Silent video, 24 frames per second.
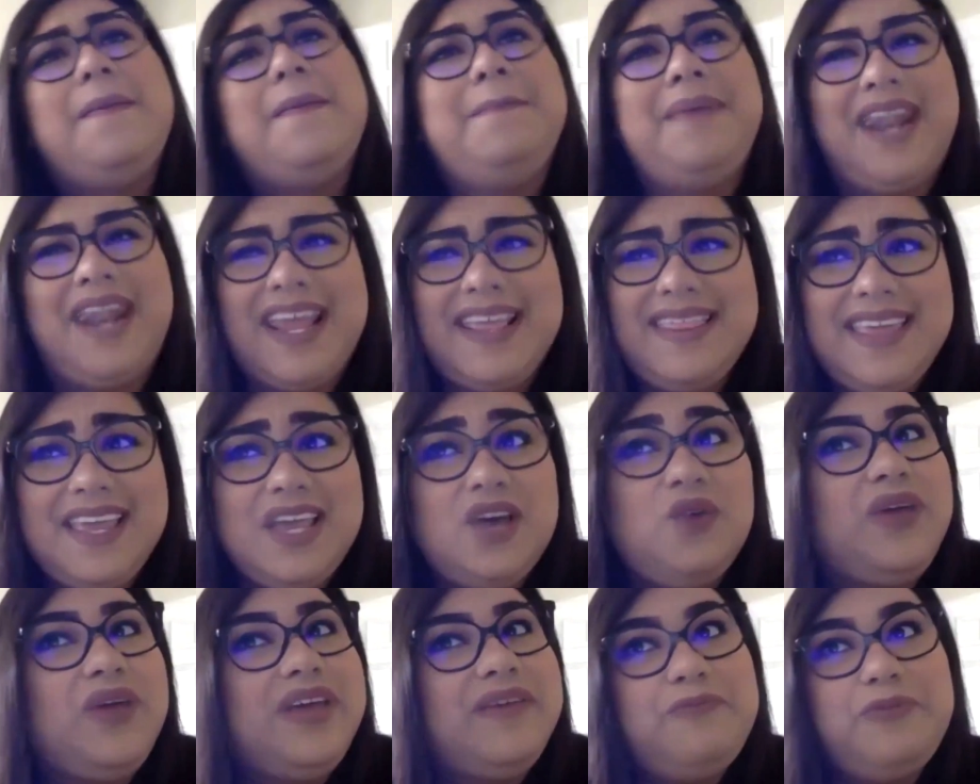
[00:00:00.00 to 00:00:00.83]
But I think
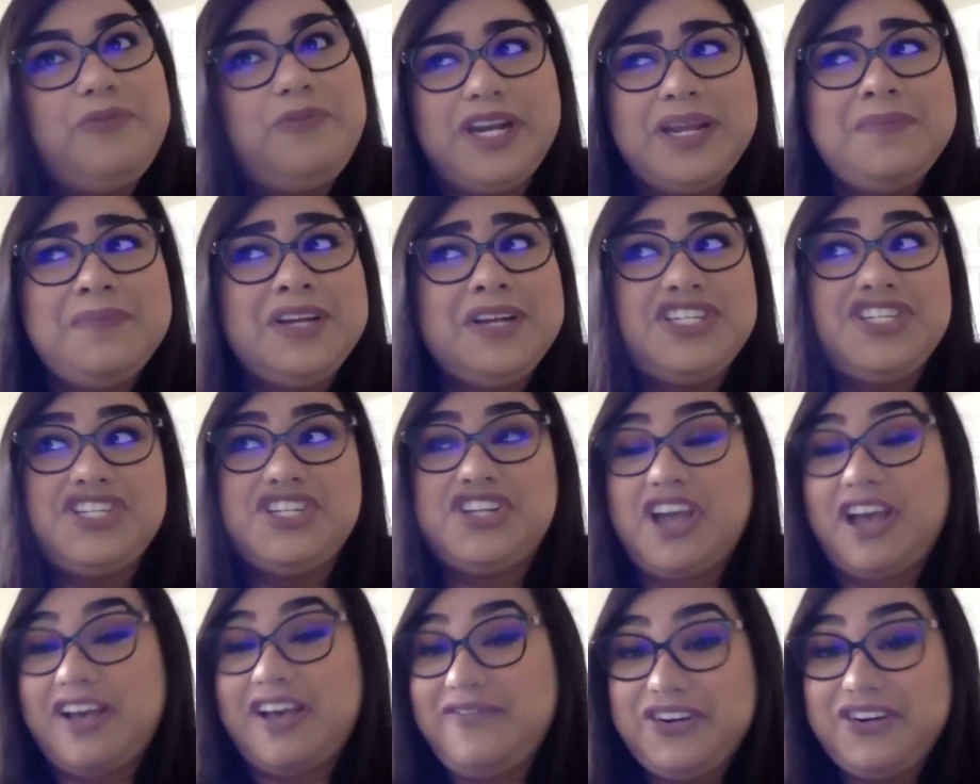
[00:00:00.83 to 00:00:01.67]
we pretty much
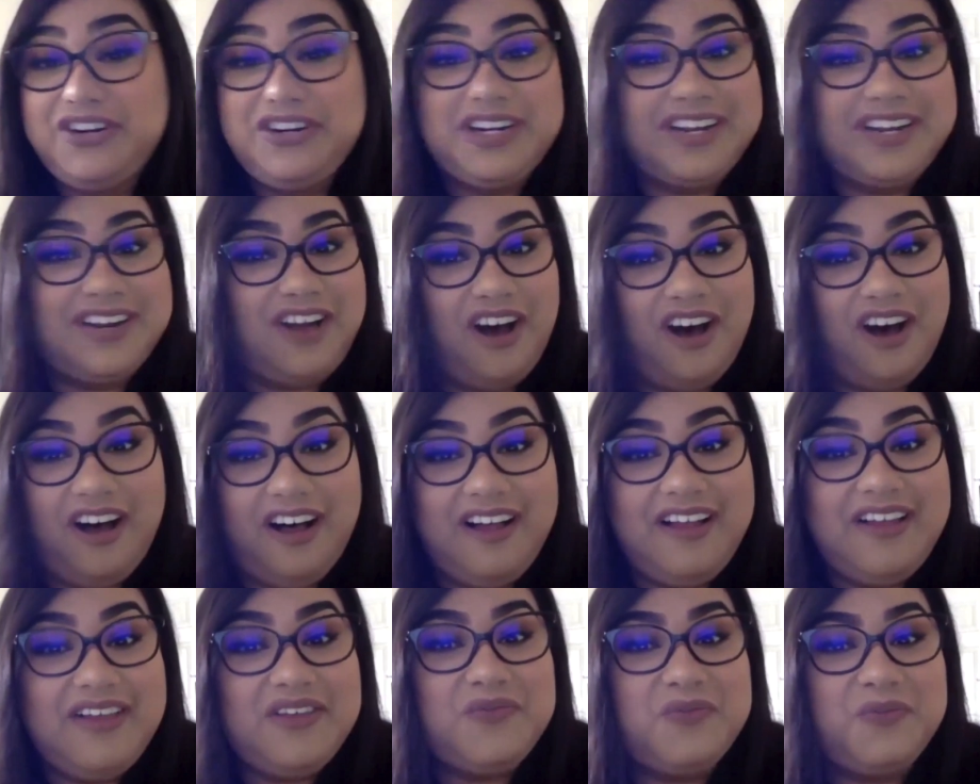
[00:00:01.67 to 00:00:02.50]
covered it
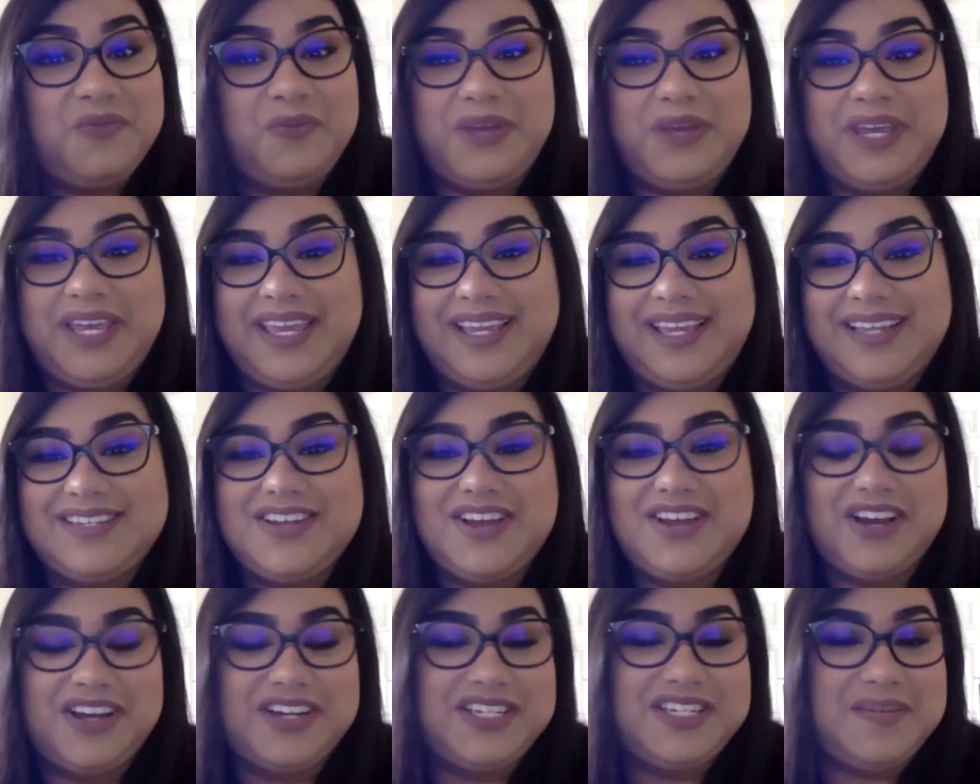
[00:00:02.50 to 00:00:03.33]
all. We
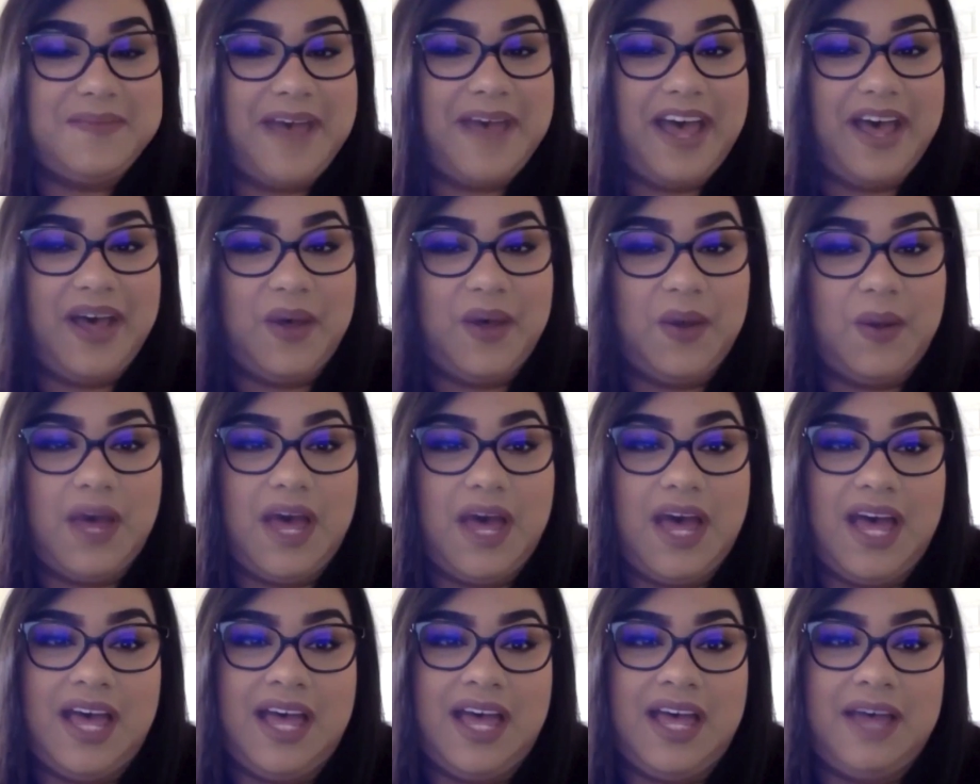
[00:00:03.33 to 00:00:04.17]
talked about
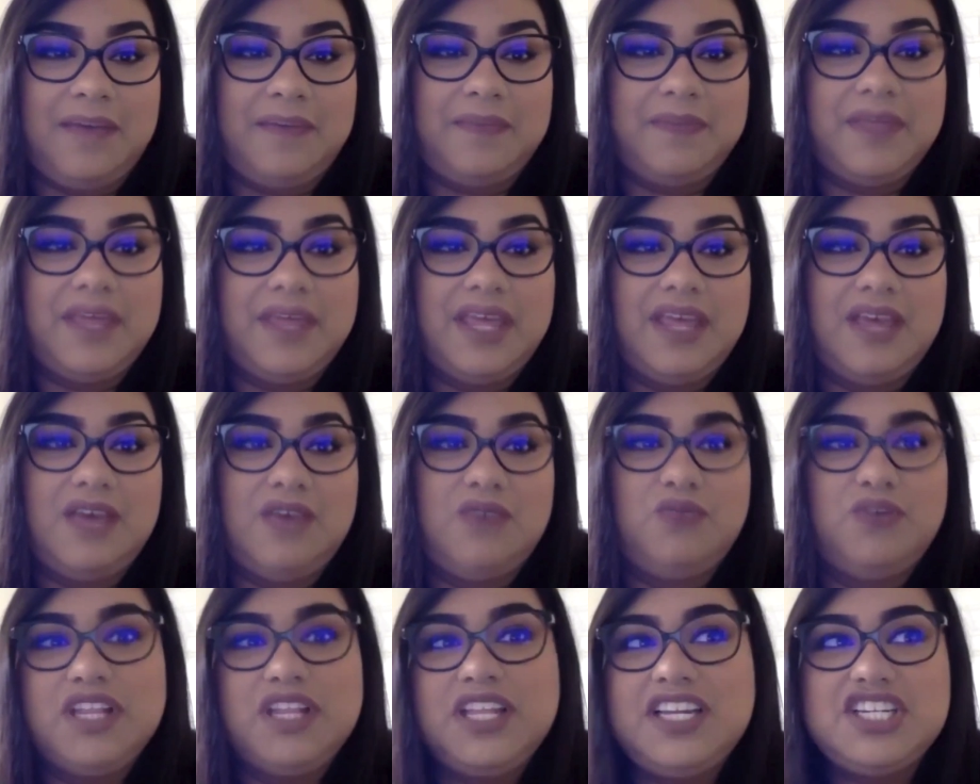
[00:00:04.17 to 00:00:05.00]

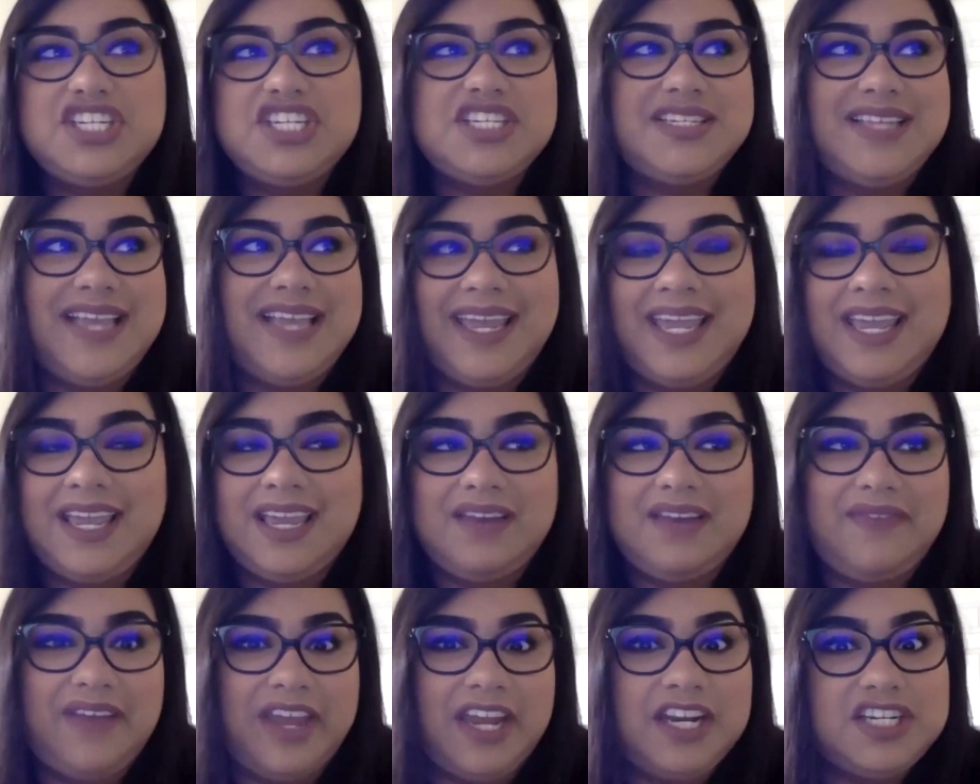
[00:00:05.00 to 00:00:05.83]
really just taking
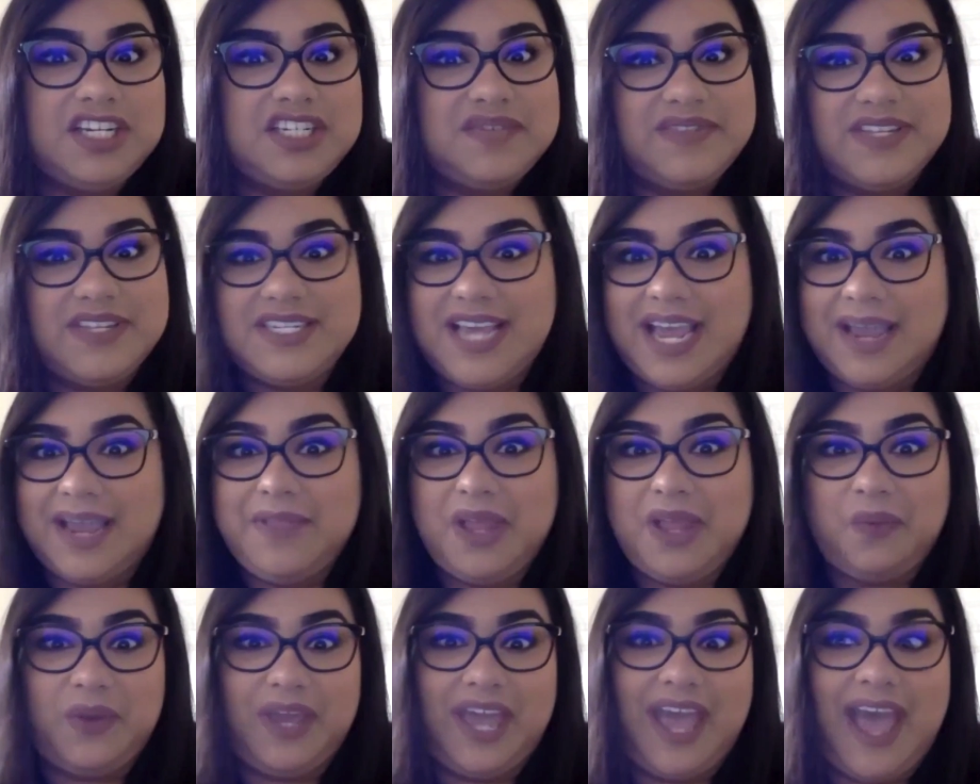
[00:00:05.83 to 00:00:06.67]
advantage of the time
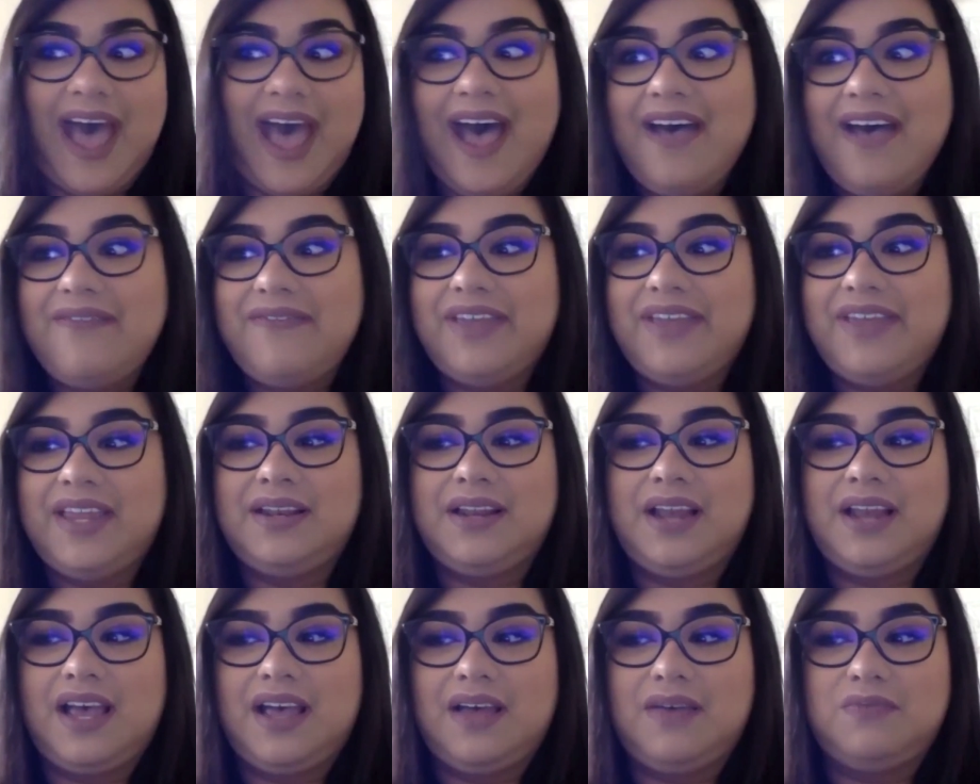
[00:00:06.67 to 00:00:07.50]
that we have and
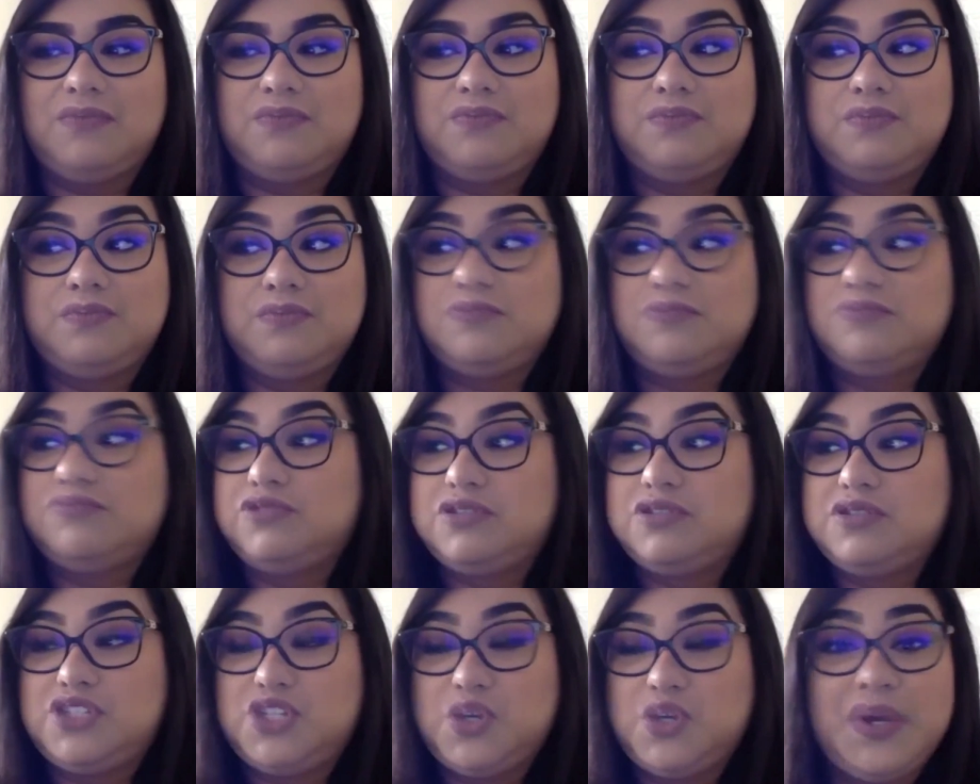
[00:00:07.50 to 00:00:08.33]

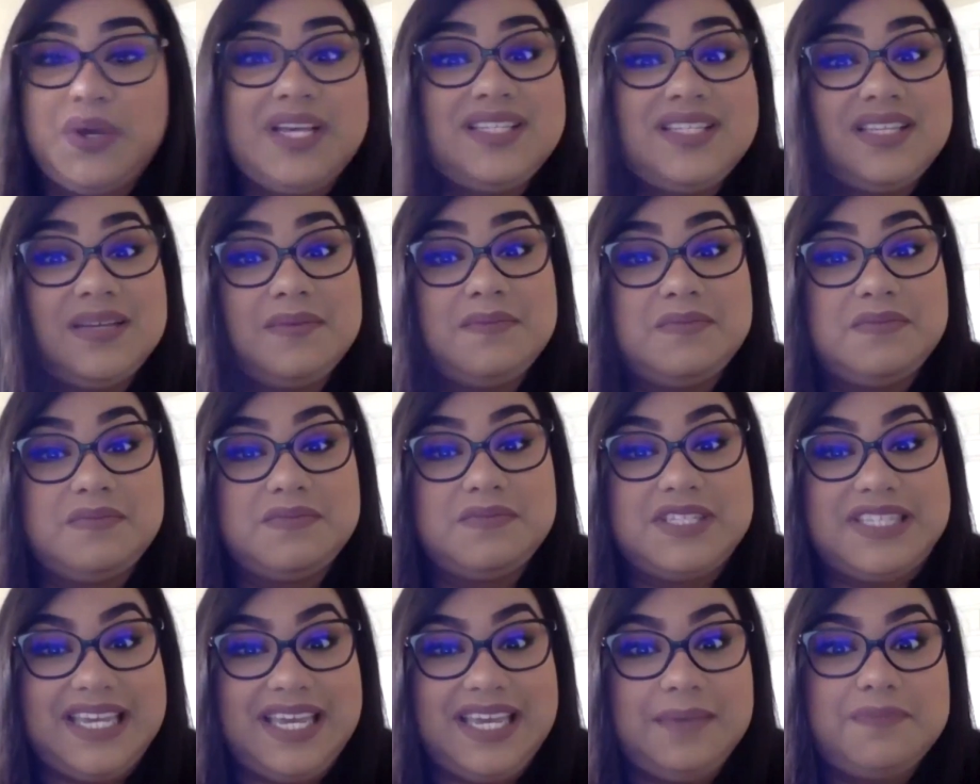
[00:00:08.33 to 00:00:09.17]
doing some
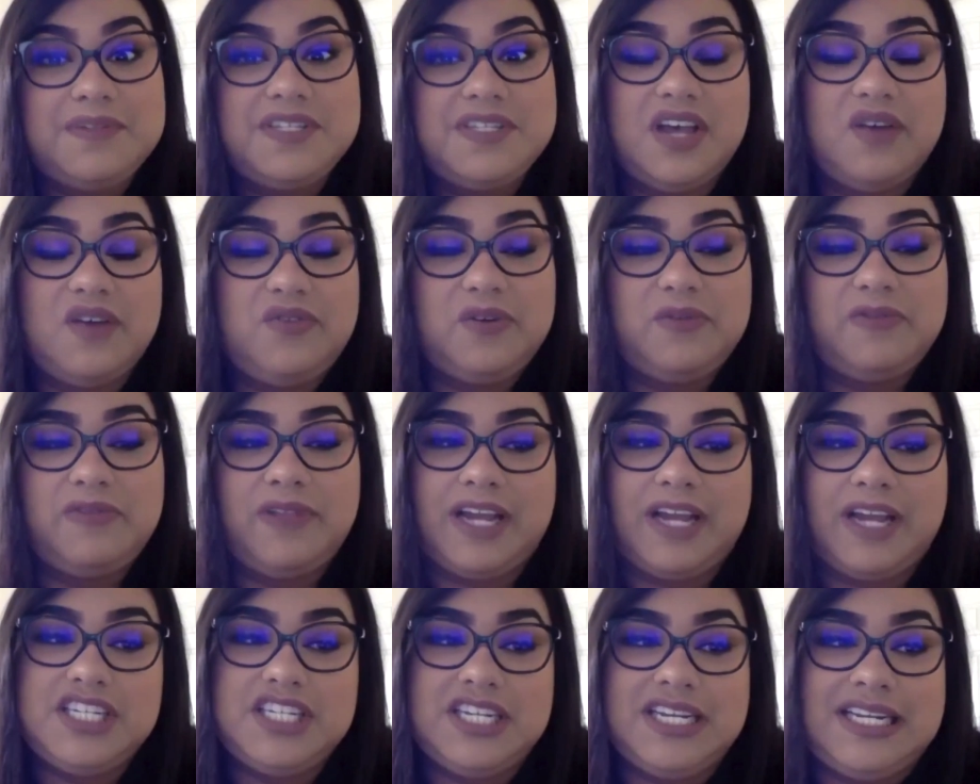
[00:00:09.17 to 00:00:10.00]
deep
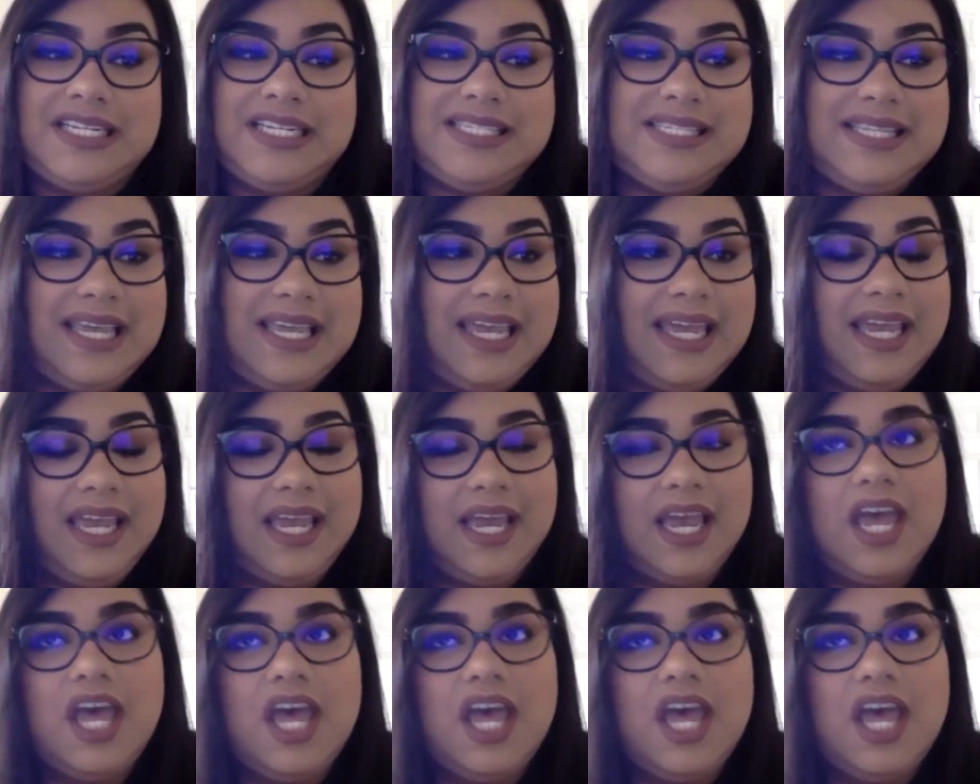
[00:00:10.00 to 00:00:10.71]
self-reflection and seeing,